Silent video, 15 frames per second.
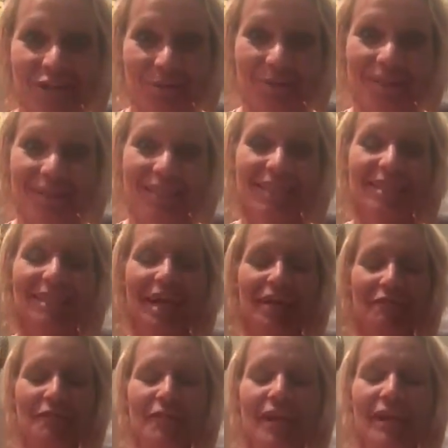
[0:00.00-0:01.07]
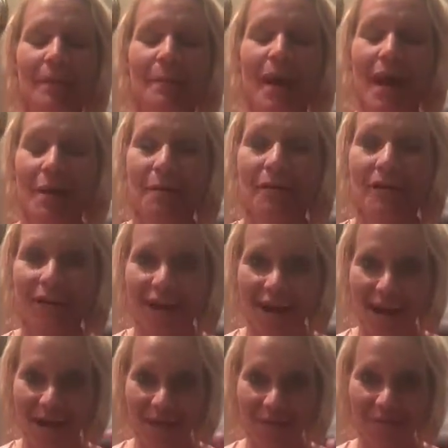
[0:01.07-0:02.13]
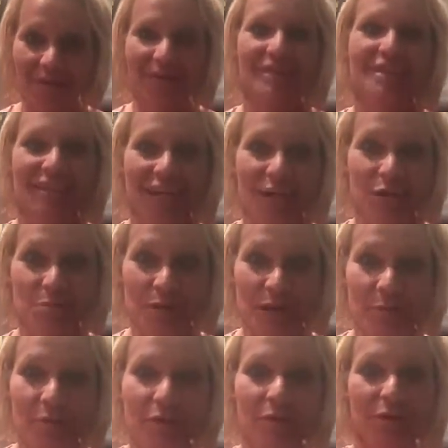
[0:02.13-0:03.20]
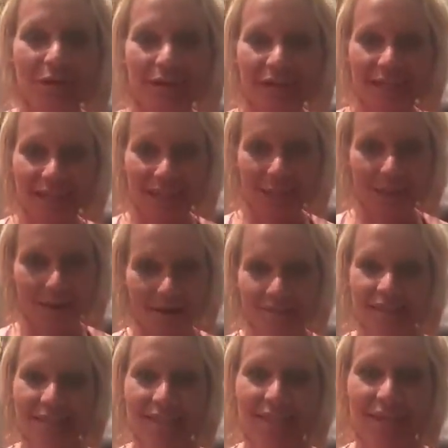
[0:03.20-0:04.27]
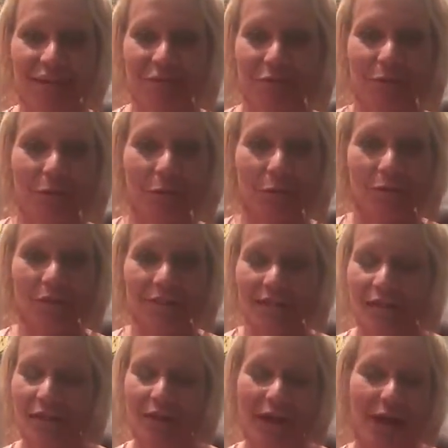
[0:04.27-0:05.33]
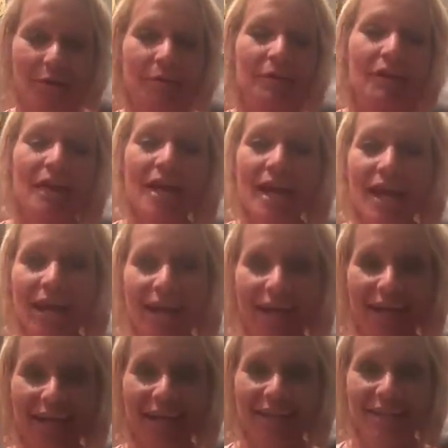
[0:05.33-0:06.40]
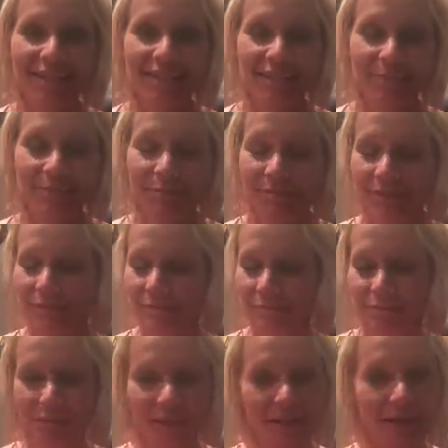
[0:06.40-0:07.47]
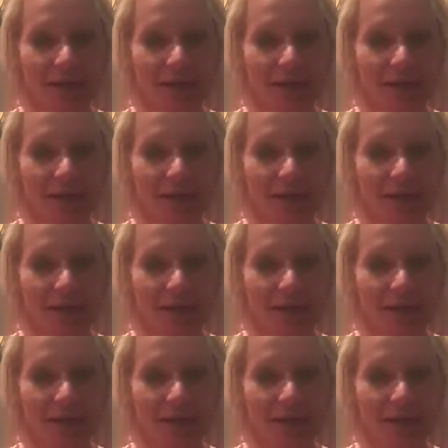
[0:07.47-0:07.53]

your business I feel like power hour scares people like you have to sit down for a whole entire hour and be